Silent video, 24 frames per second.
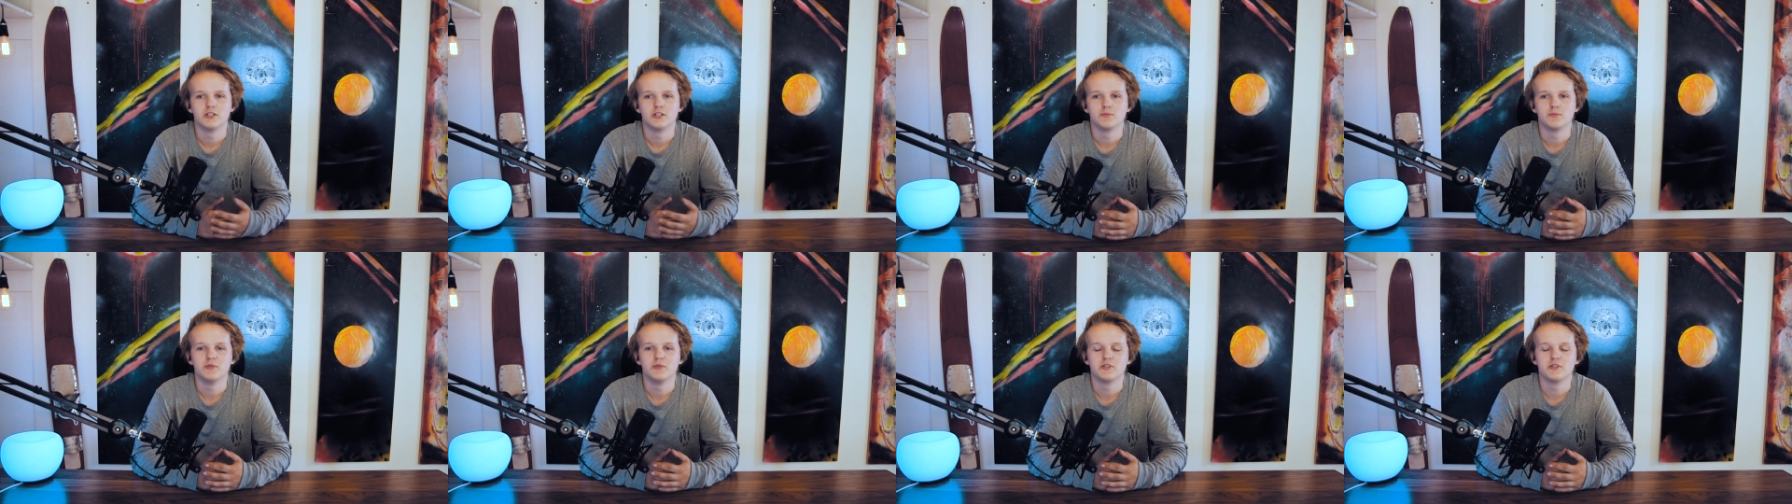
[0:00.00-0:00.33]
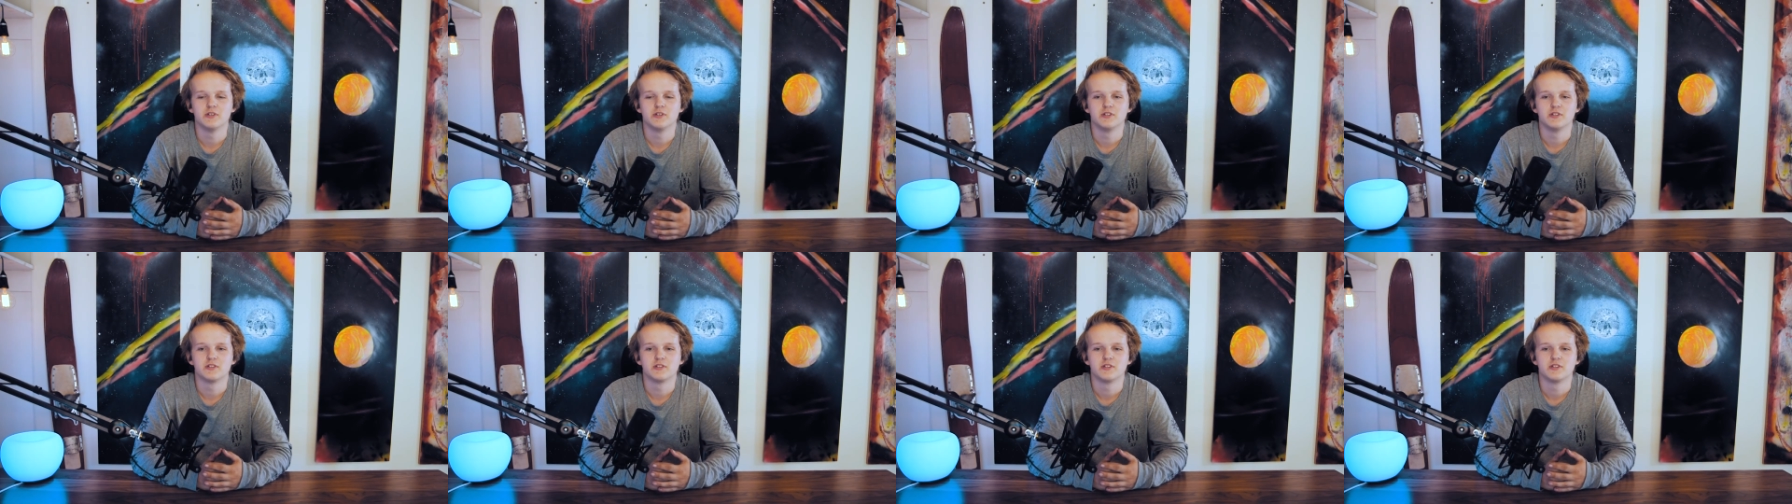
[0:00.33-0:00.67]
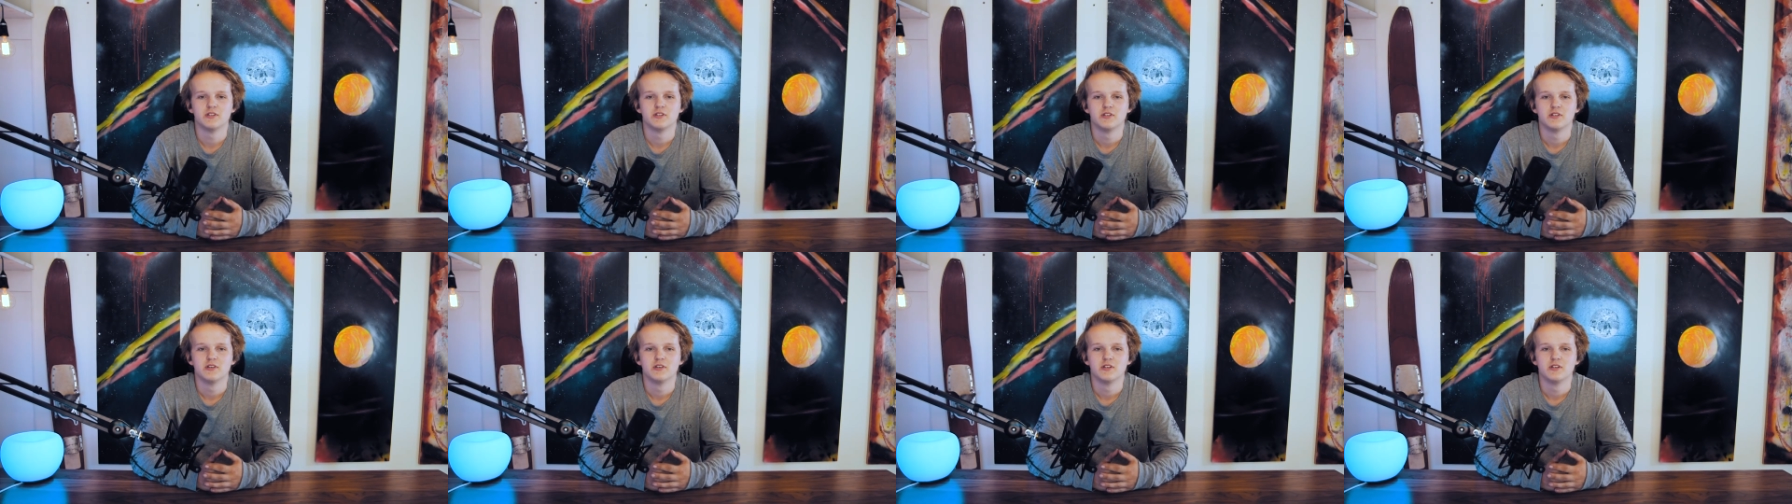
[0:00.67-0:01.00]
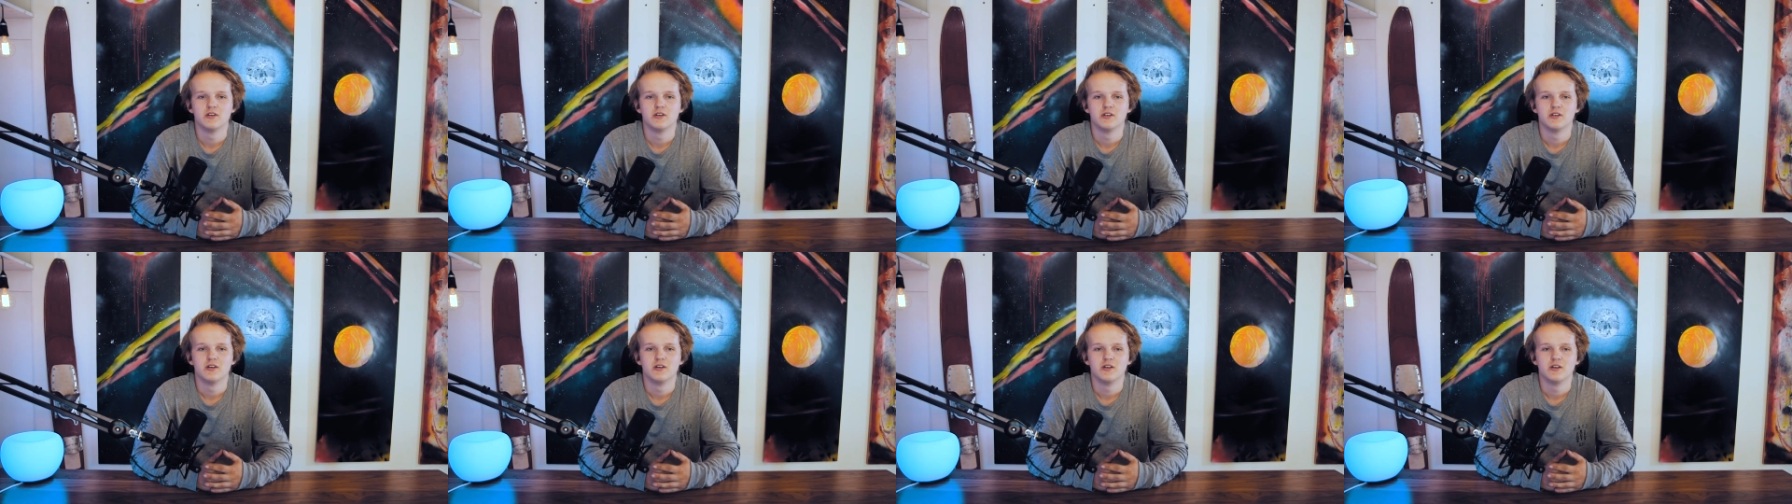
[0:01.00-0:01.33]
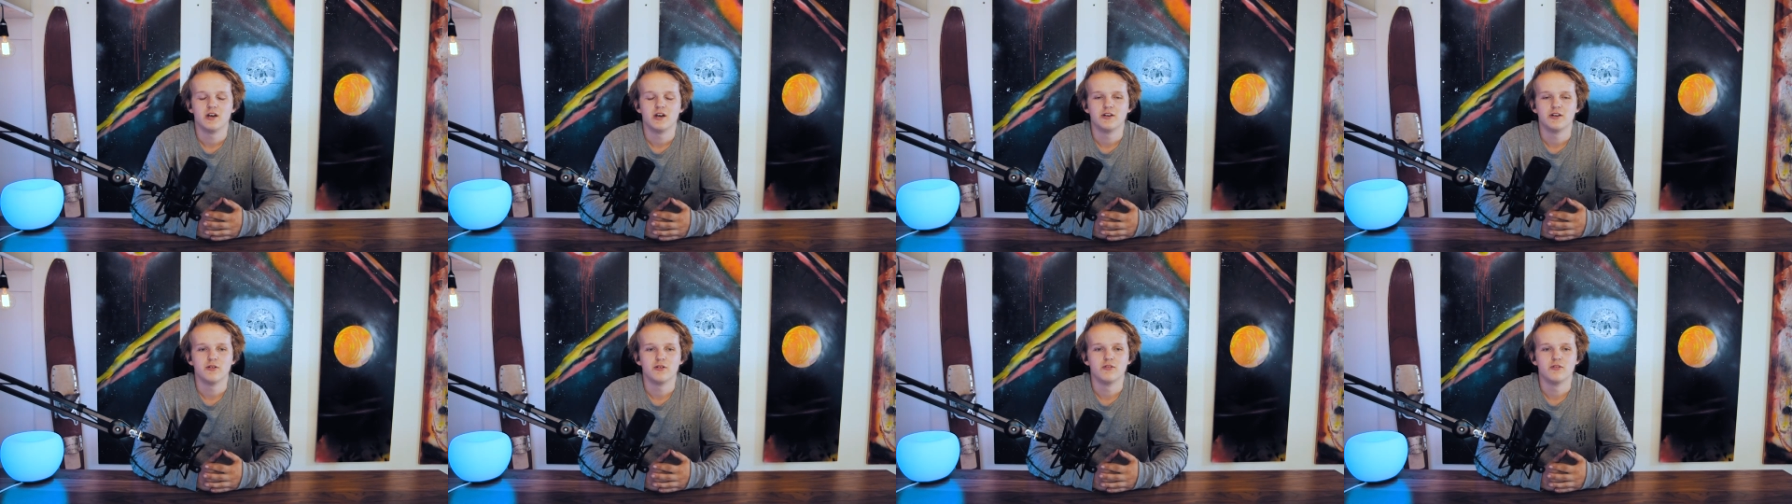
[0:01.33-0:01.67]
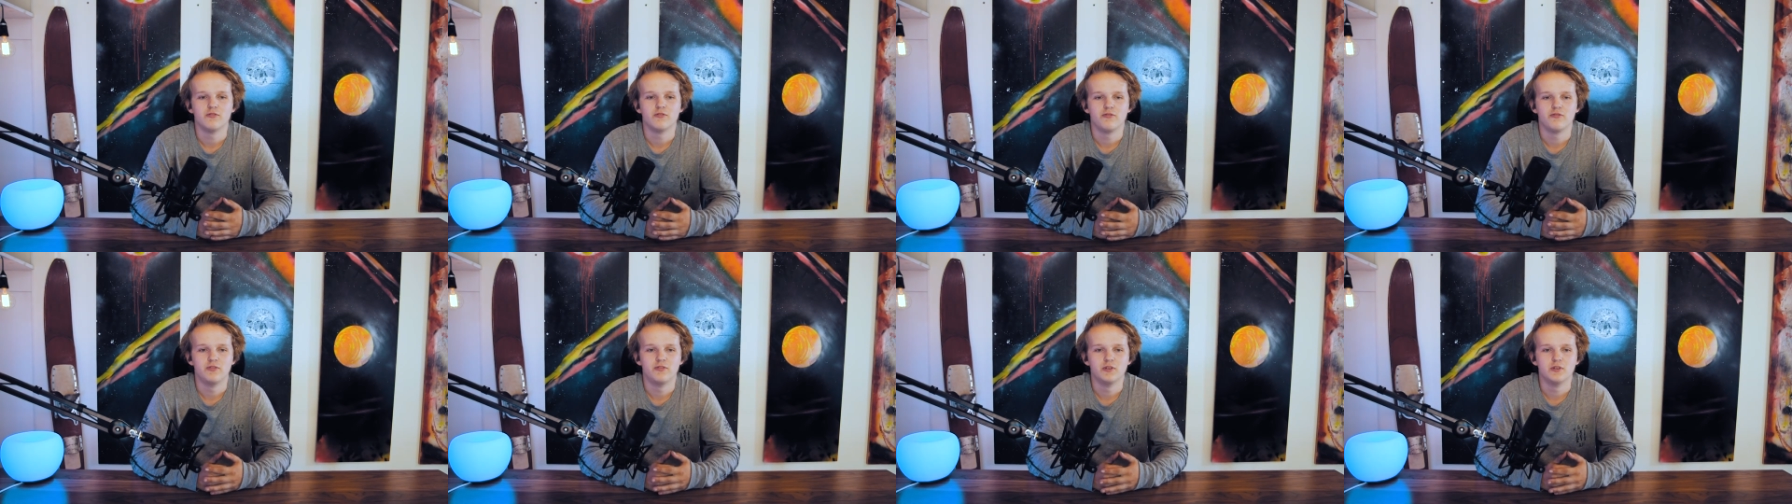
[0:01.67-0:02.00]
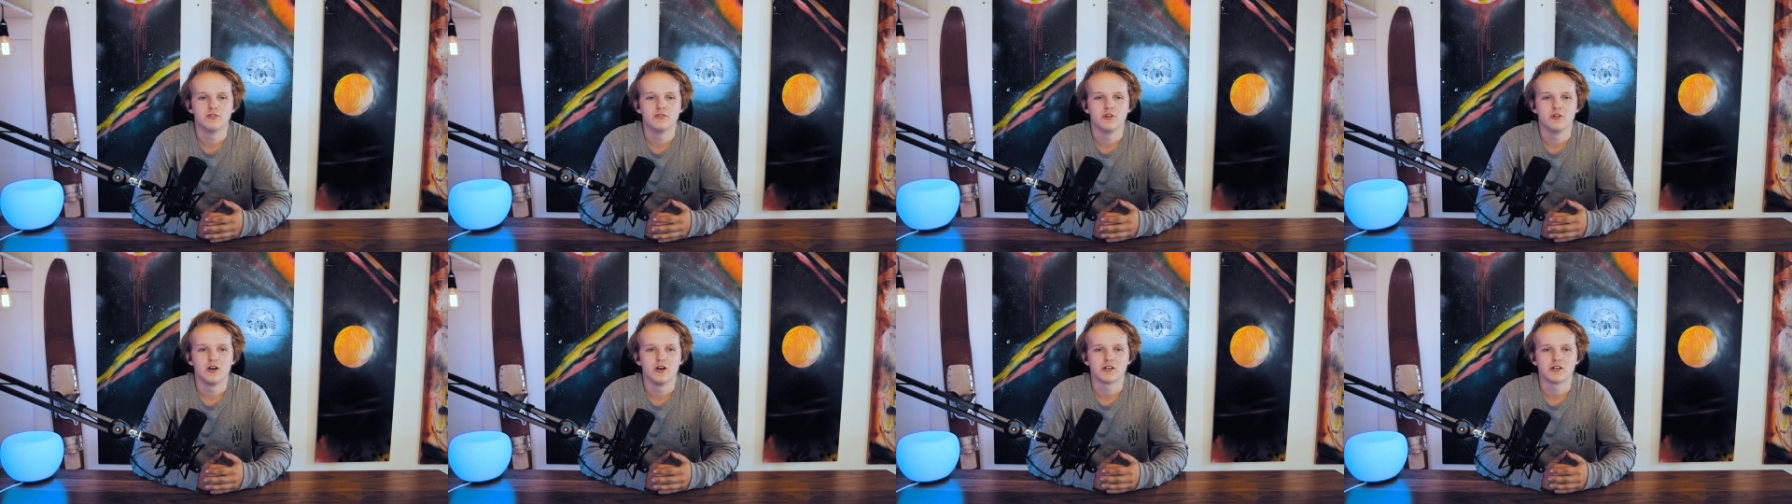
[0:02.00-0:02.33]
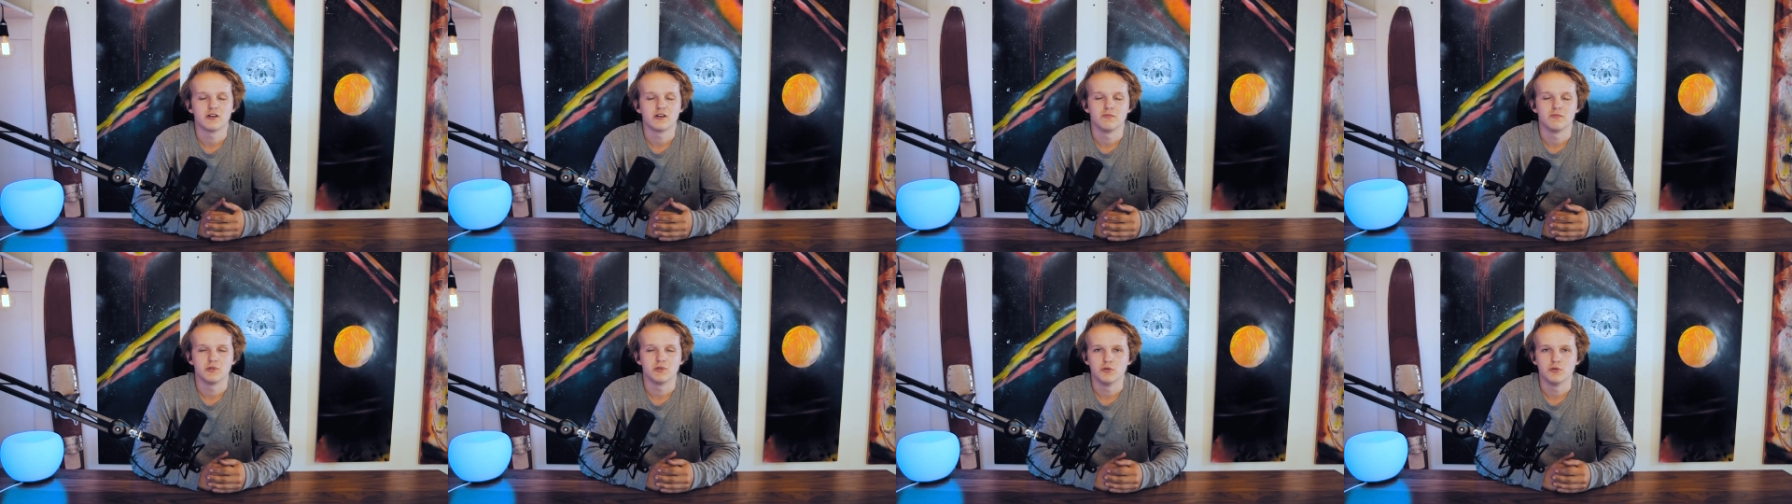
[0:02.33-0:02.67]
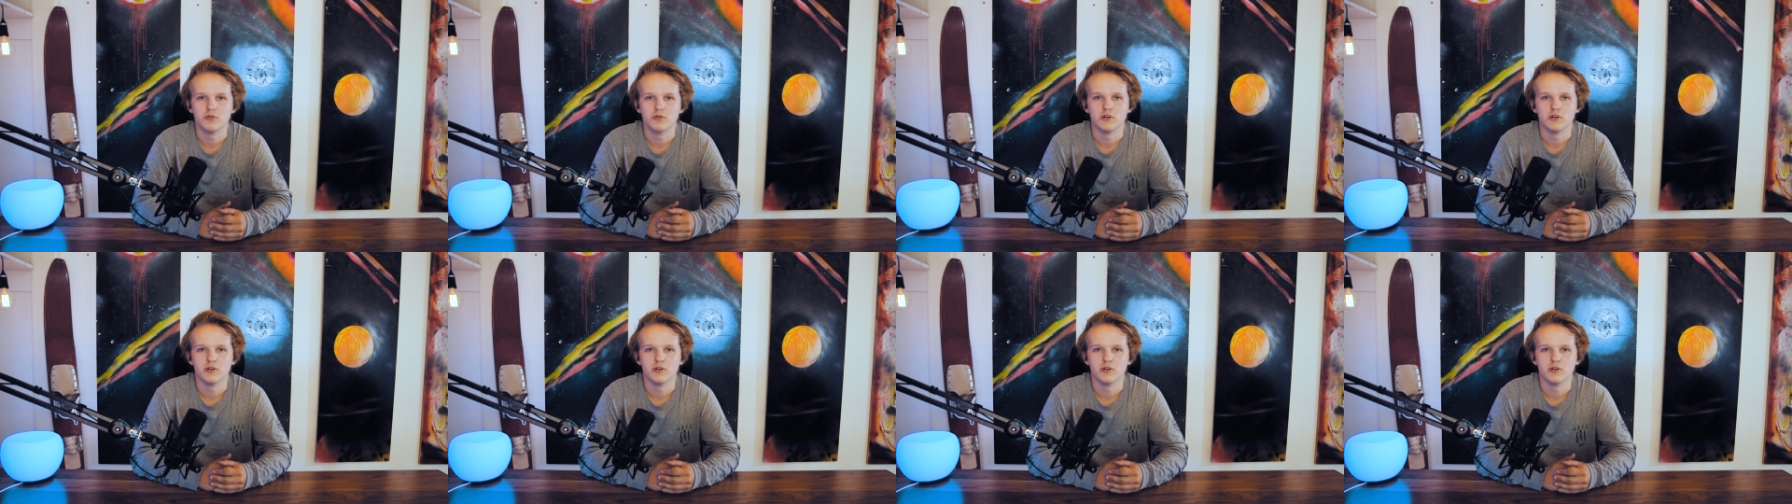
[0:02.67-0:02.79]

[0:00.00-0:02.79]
because I don't feel like I'm good